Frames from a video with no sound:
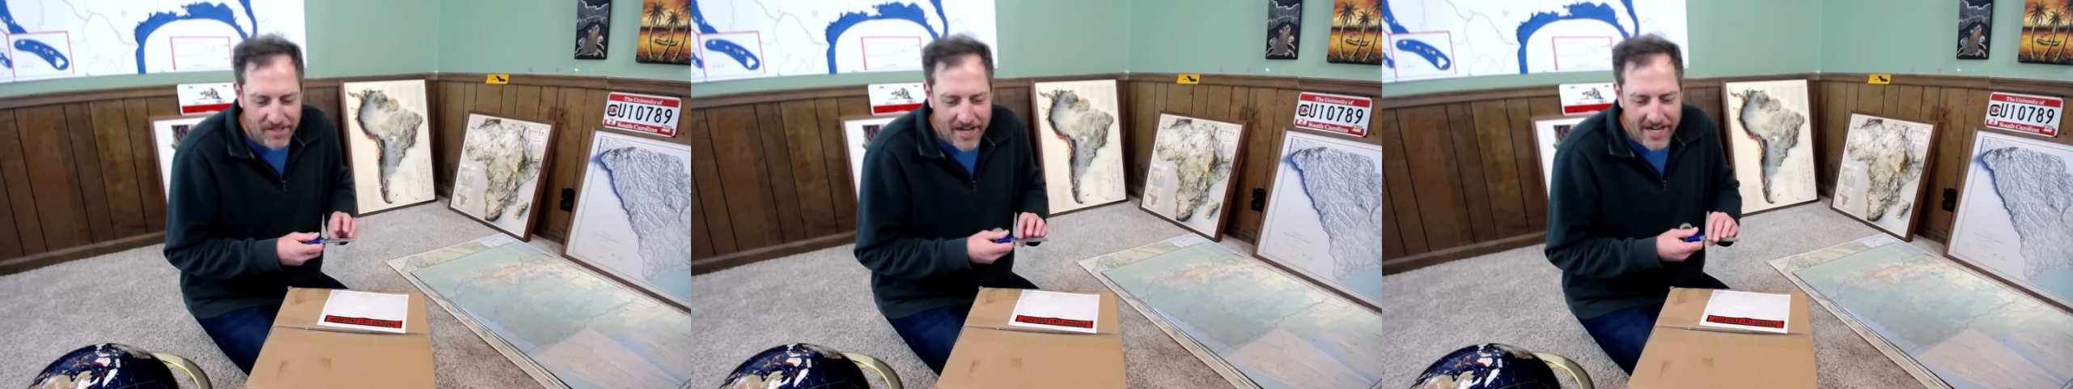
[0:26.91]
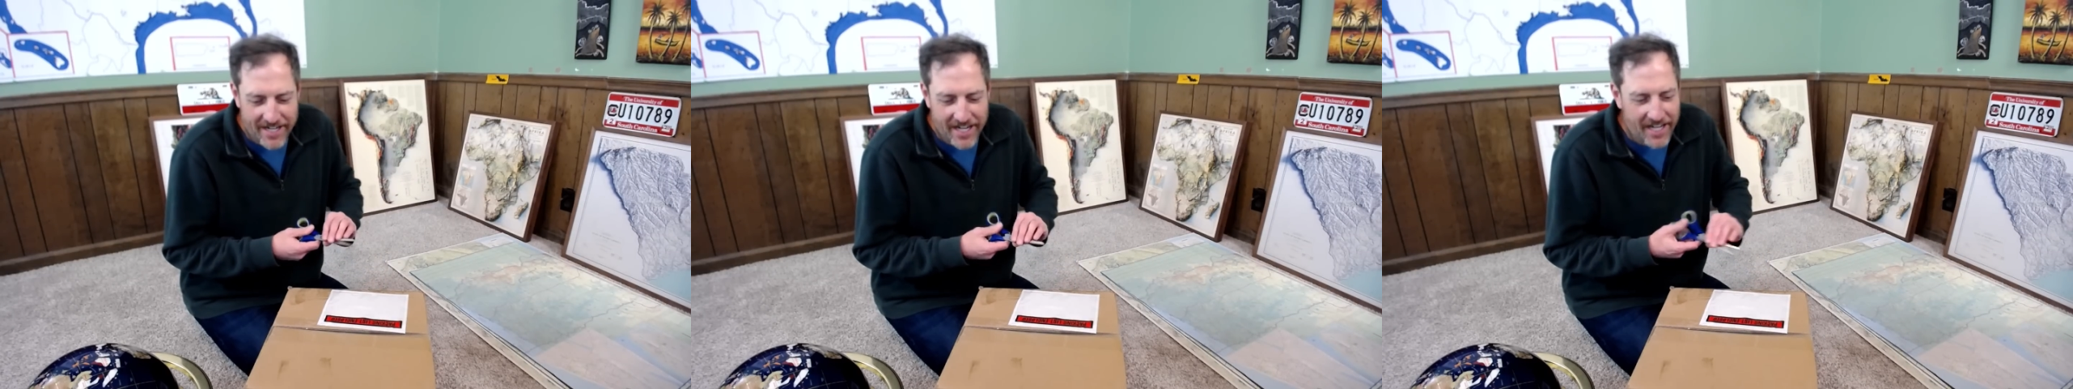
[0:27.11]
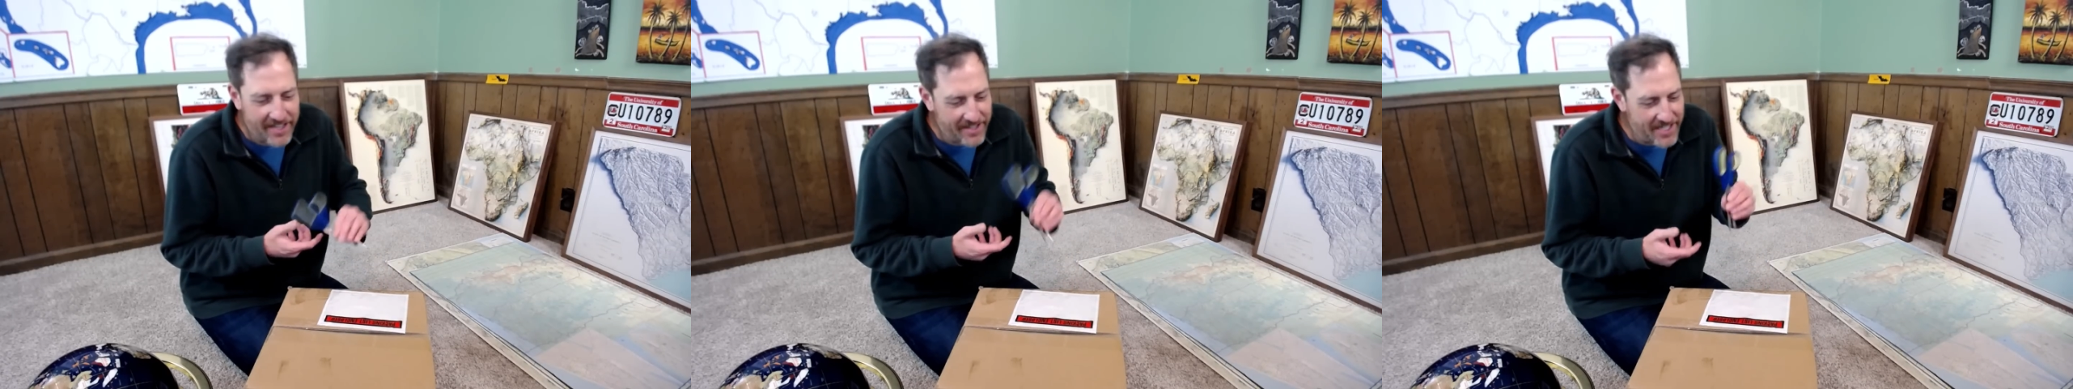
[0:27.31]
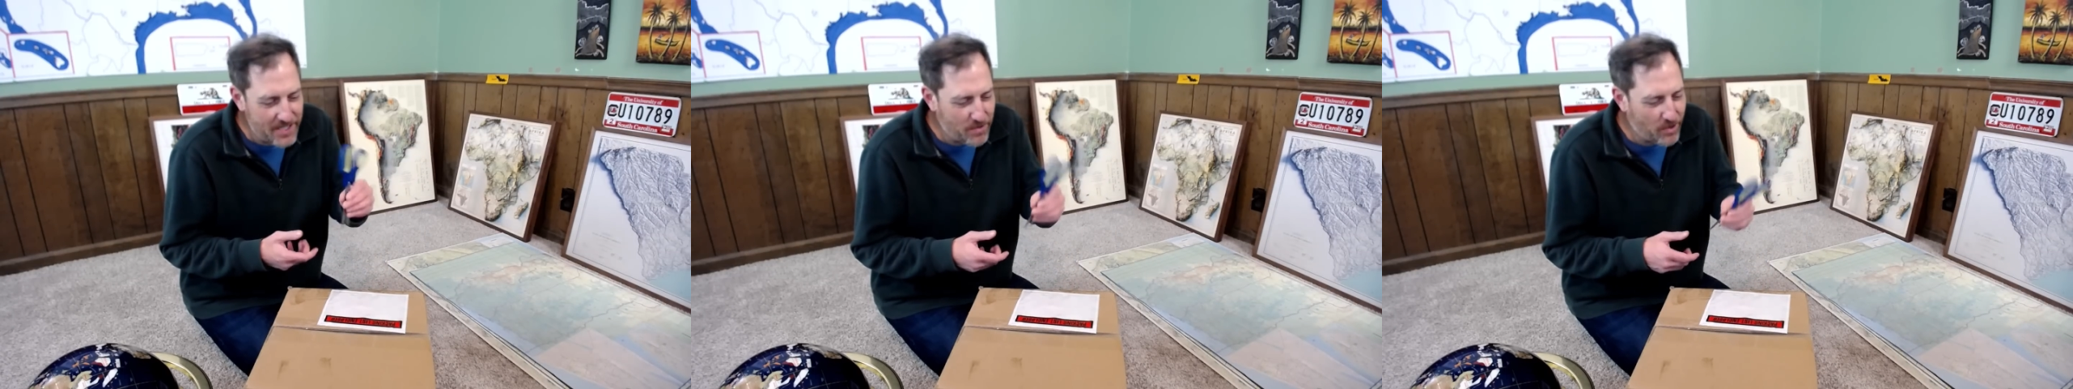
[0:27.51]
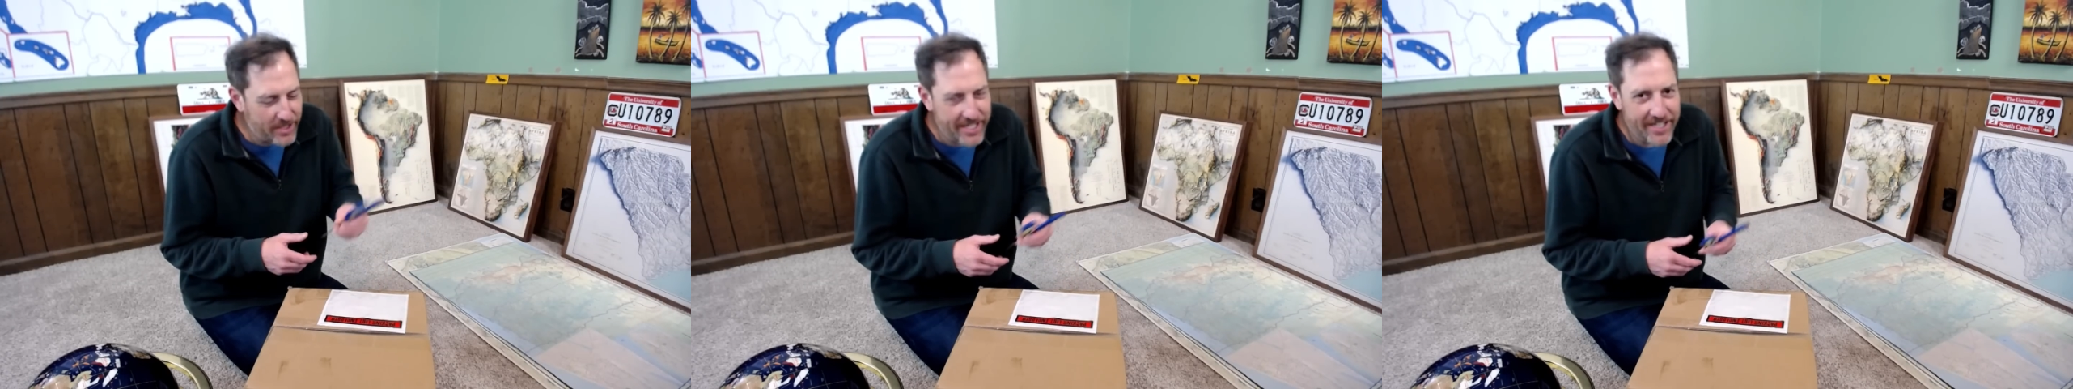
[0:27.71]
I got this
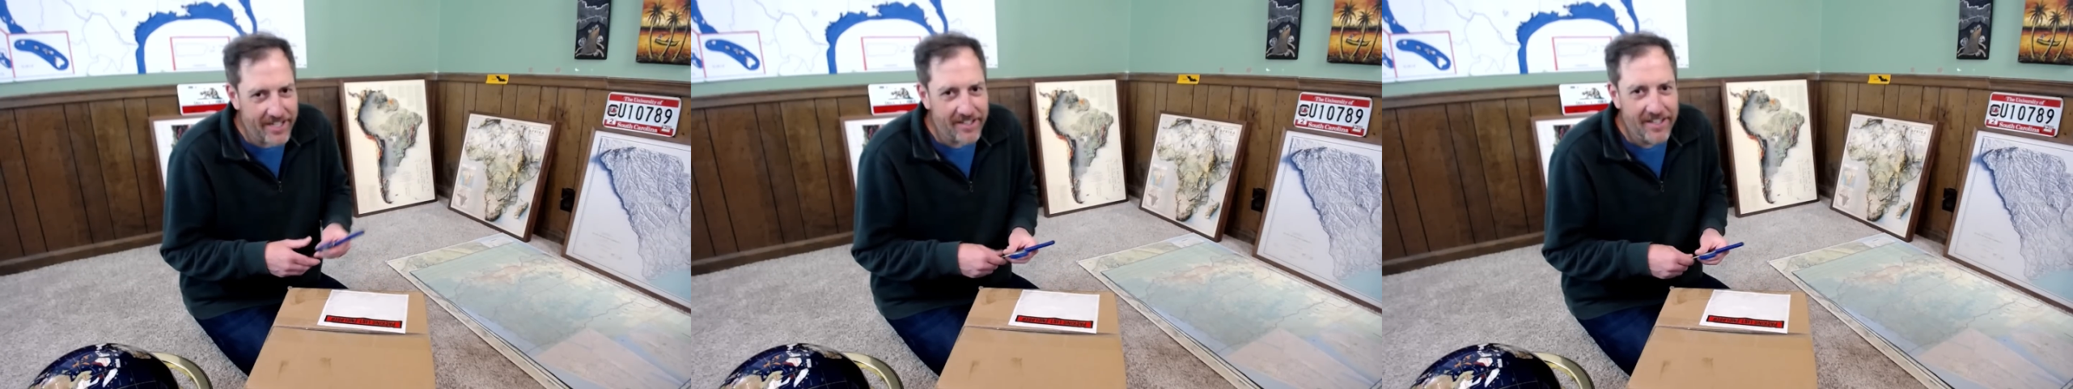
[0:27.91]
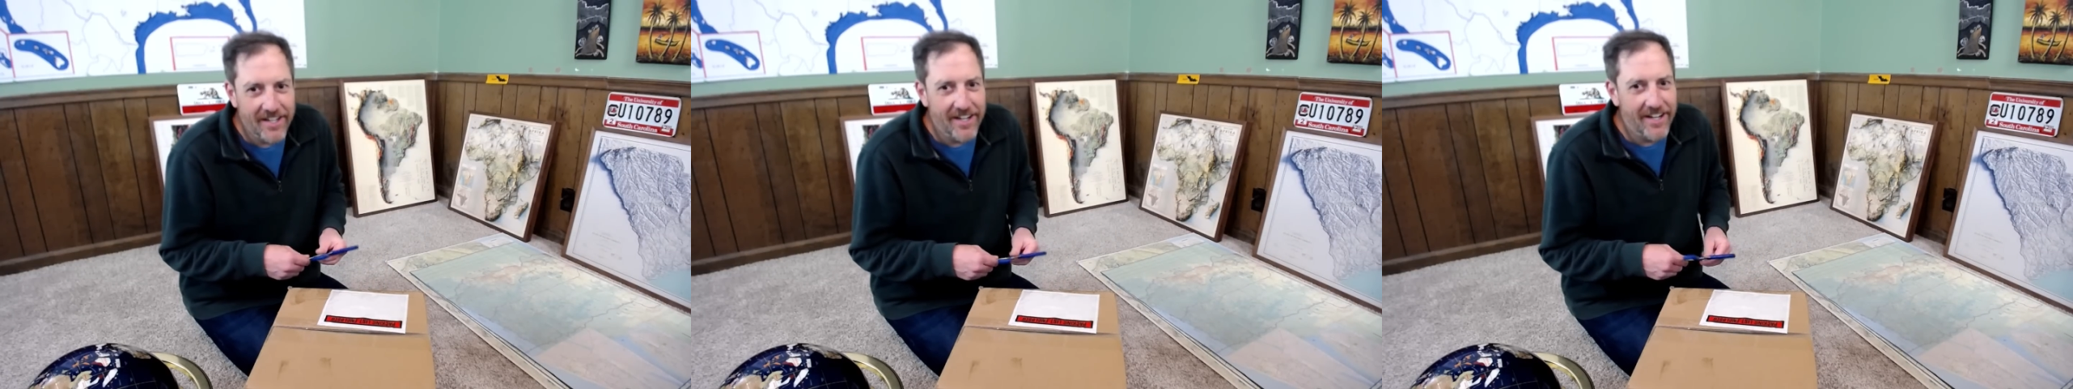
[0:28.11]
one here.